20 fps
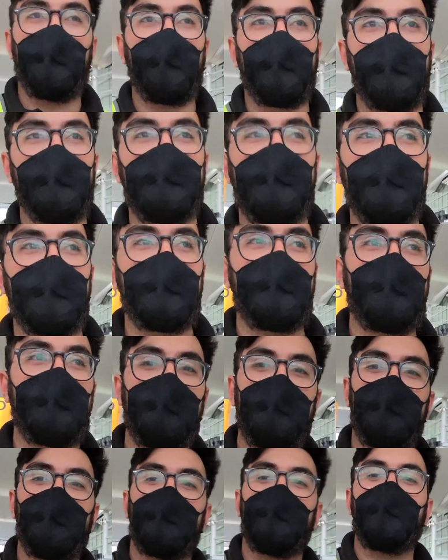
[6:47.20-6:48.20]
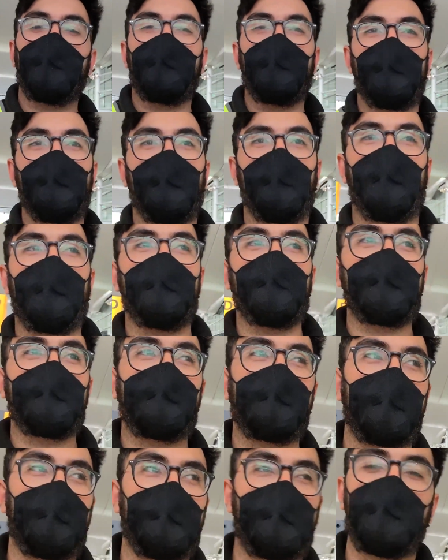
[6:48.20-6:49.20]
Now they say that the one
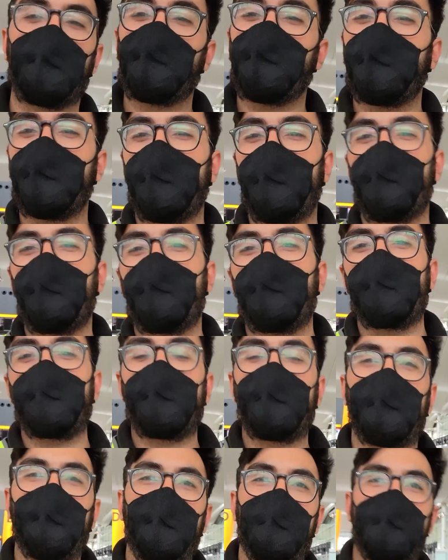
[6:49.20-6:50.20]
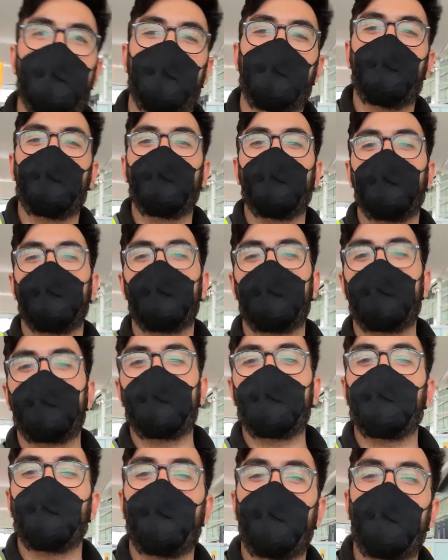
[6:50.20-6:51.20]
mistake you should never make in a terminal
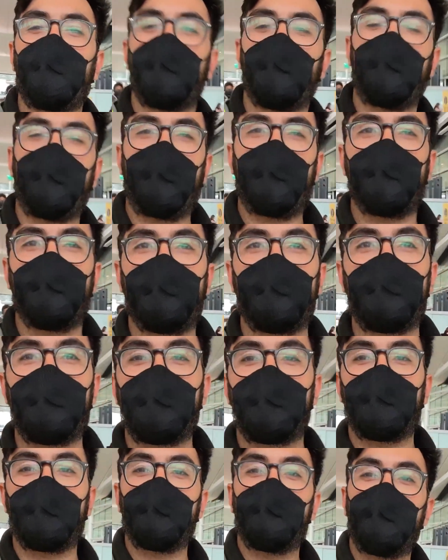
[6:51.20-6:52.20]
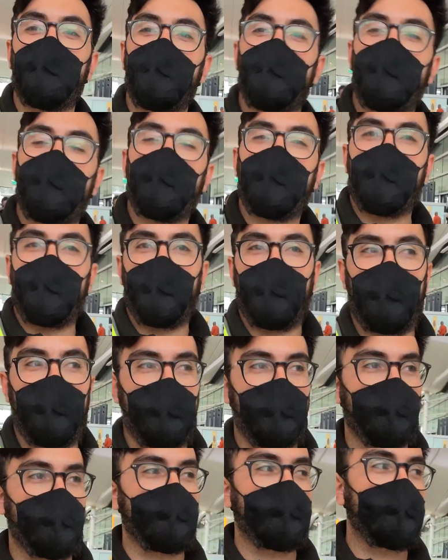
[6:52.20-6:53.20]
is wear your high-vis. The
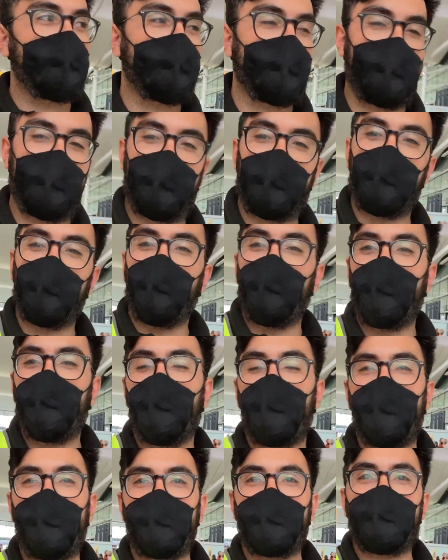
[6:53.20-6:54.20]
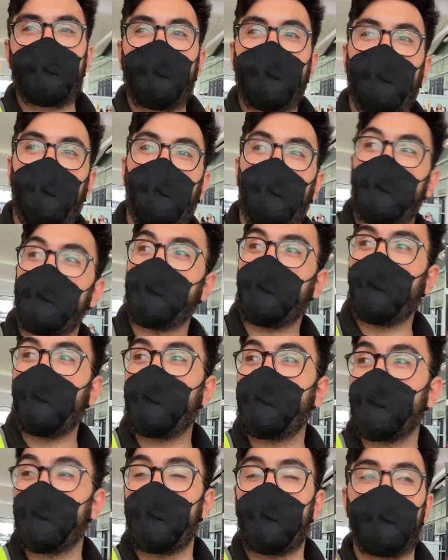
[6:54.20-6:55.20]
high-vis is like the one way to get asked
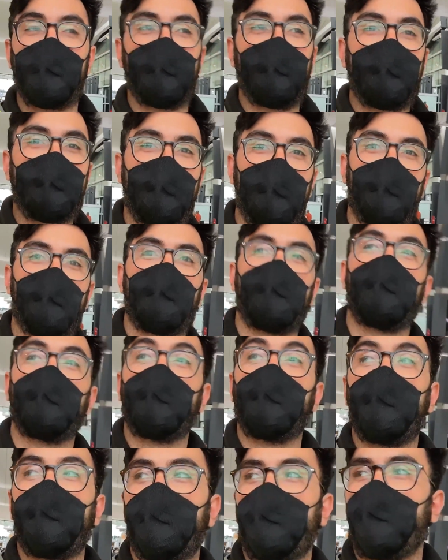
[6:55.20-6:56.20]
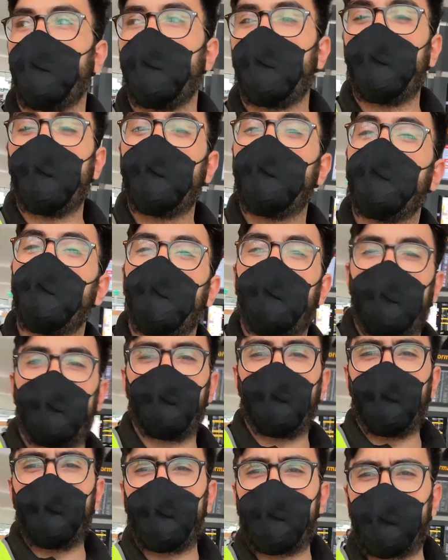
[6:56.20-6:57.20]
questions in a terminal, but
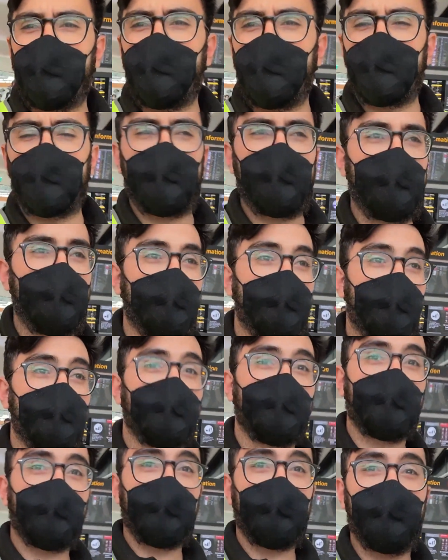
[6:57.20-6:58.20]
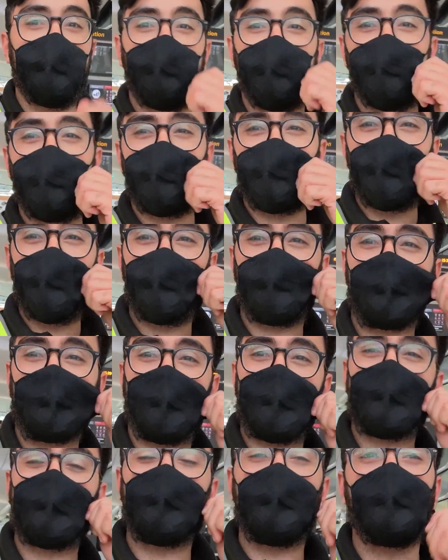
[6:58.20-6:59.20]
I'm risking it today. Let's see if I
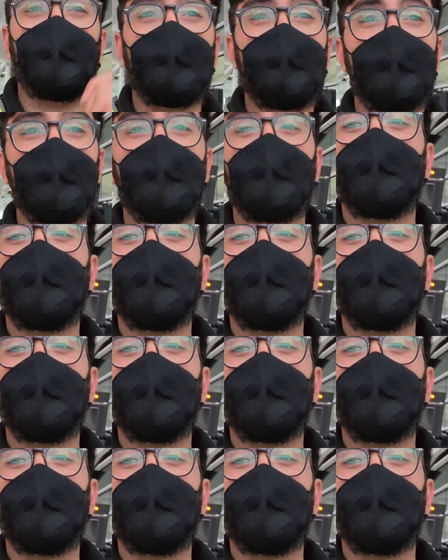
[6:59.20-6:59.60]
get stopped.